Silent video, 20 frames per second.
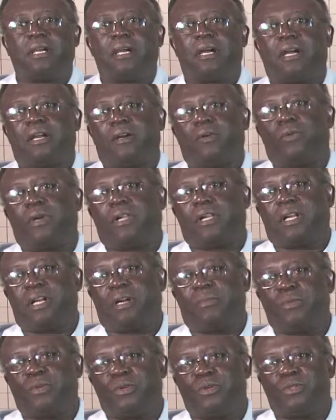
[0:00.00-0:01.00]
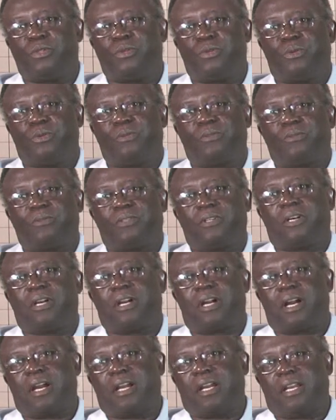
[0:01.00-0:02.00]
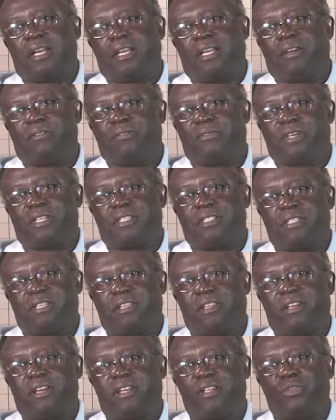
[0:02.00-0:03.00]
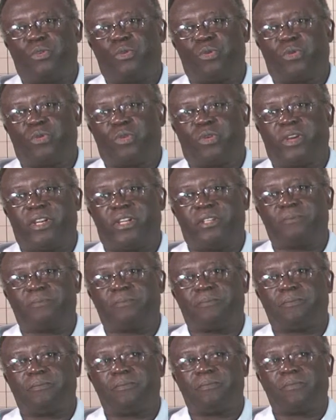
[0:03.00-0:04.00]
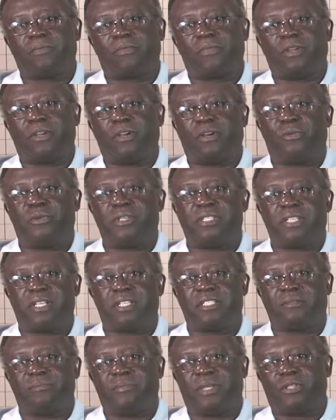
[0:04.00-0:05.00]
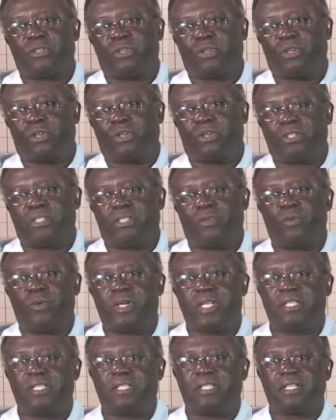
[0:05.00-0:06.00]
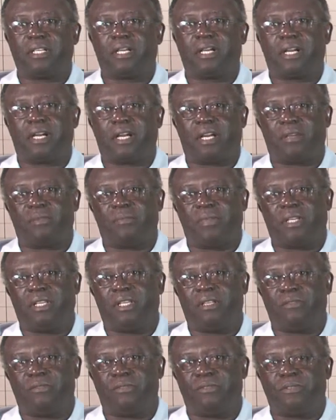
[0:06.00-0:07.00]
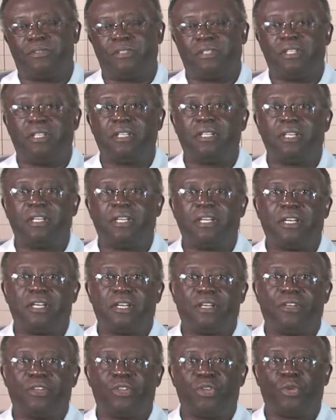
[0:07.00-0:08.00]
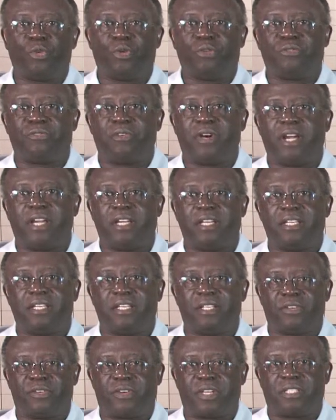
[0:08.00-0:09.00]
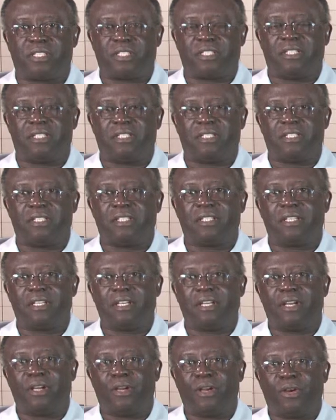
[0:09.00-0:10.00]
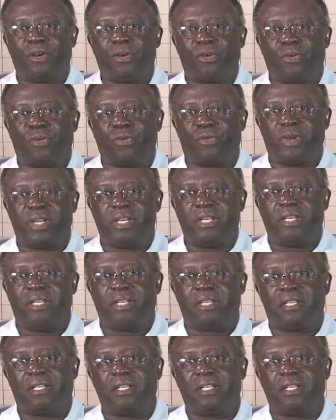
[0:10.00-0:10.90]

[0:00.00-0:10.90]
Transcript: I welcome you to INFS 323 research methodology, which I believe you will find interesting reading.